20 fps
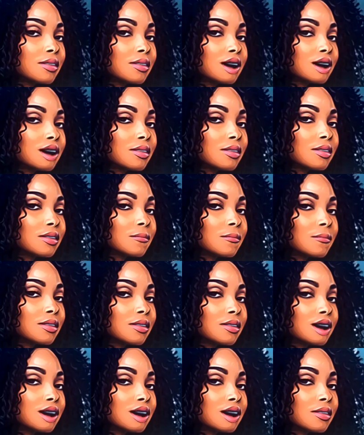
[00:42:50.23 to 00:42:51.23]
you y'all
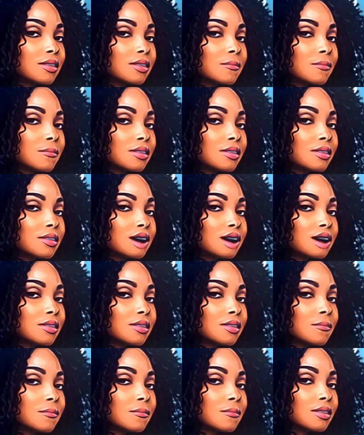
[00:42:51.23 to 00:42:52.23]
comment down below and tell me
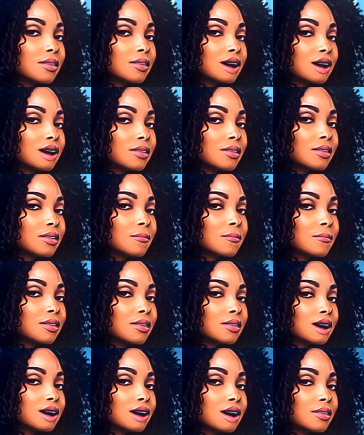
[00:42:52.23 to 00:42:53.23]
exactly what you thought about
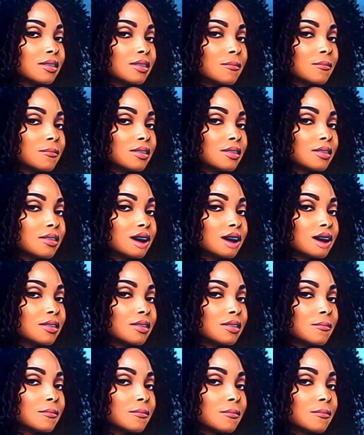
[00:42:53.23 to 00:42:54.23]
Morgan showing up to hear
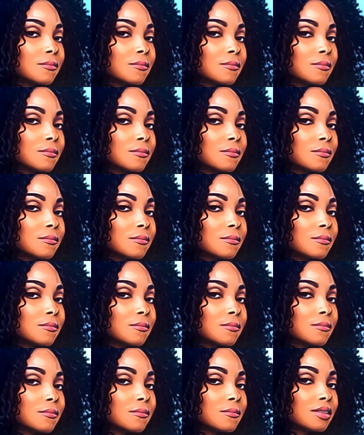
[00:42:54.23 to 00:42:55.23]
a letter only to say
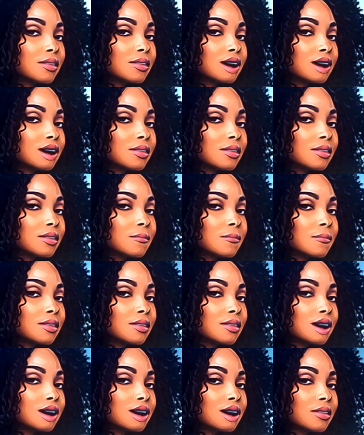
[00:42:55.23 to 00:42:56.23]
she was not reading
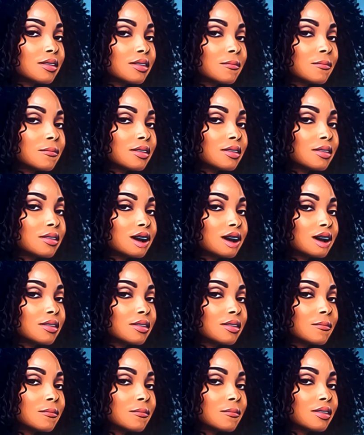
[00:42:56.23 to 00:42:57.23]
hers. What did you
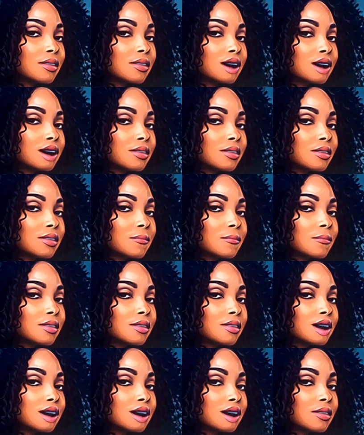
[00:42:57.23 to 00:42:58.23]
think about the ambush in the
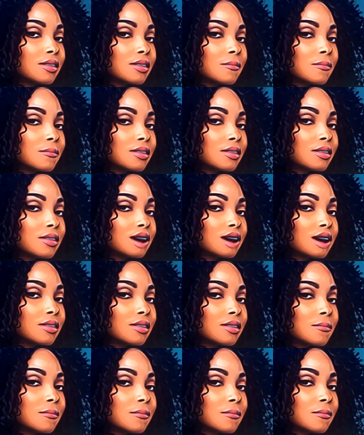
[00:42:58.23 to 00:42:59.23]
group therapy session
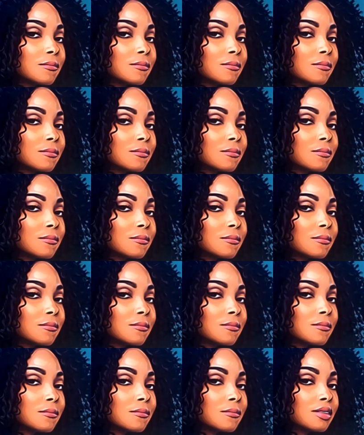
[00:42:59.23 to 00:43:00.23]
while
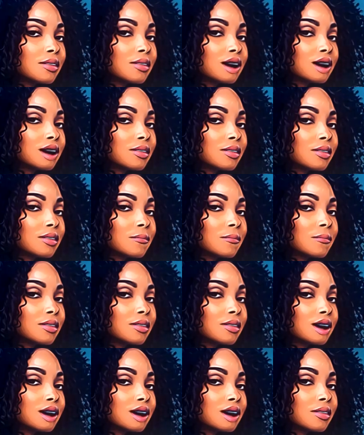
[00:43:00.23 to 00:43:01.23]
Alexis and
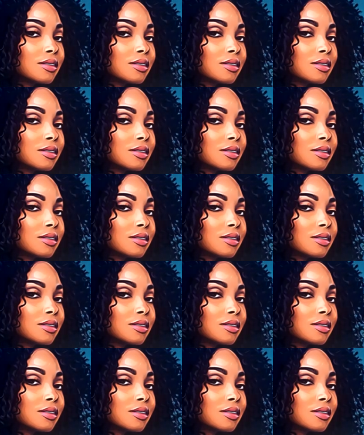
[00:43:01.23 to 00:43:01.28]
Justin